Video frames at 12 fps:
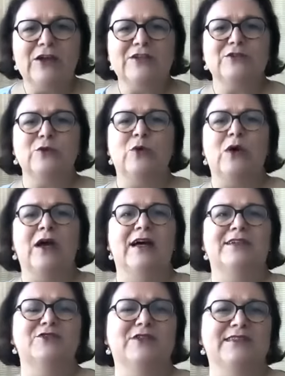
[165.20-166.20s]
So
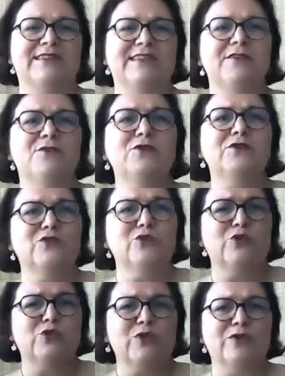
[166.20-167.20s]
as you can see, those
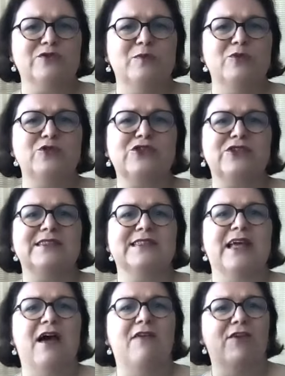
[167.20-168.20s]
social contributions
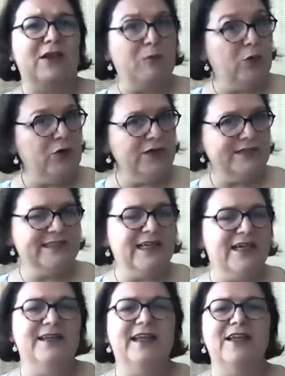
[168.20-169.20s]
have an employer
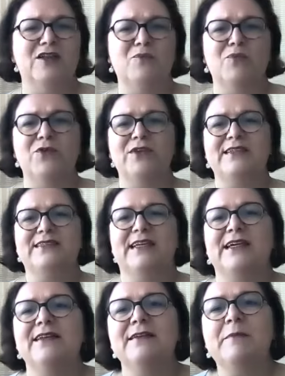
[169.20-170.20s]
side and an employee
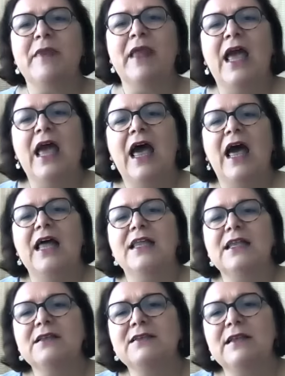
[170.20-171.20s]
side.
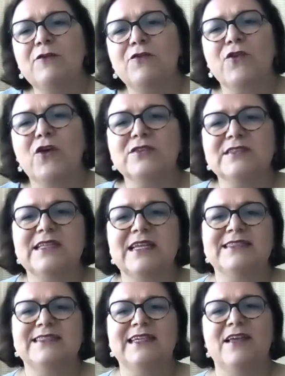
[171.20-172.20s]
And in France,
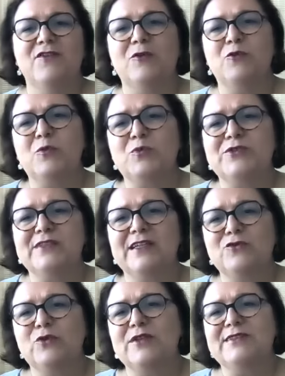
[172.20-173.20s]
let's say they
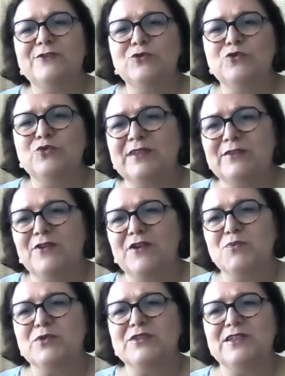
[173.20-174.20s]
represent 20 to
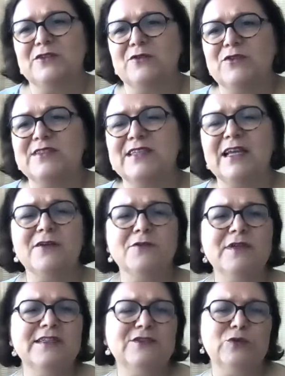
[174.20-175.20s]
25% of the
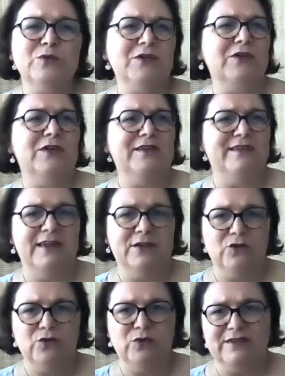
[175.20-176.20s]
salary. So we're going to
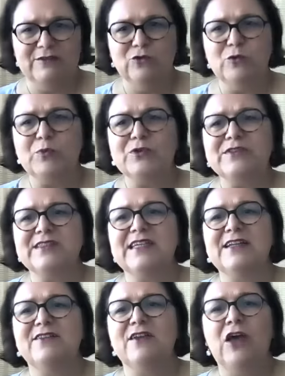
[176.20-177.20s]
take
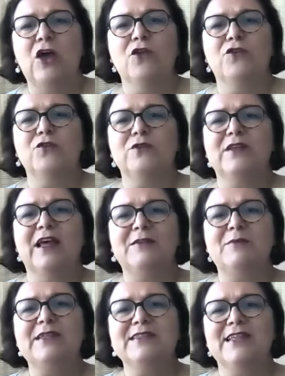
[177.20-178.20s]
22%. So
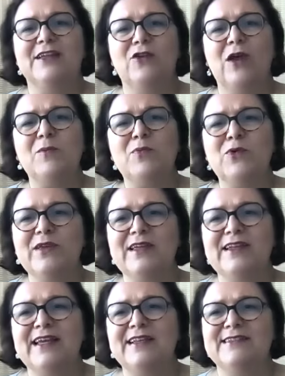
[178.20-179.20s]
that means that the employee
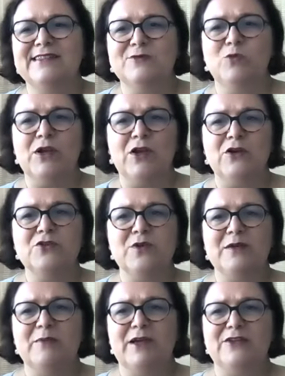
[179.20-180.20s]
net is
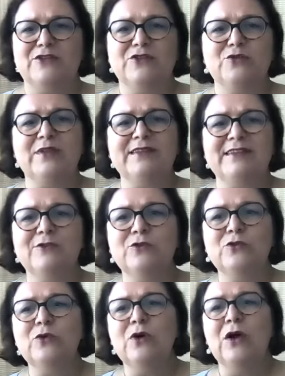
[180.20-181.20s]
100 minus
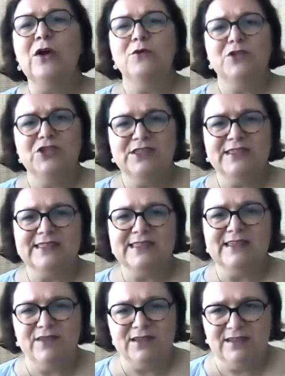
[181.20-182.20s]
22, which is
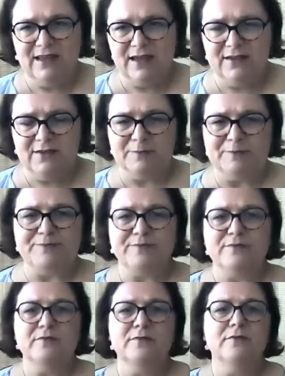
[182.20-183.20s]
78.
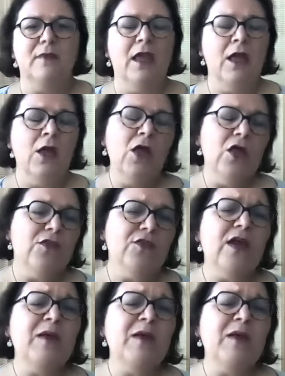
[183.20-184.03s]
The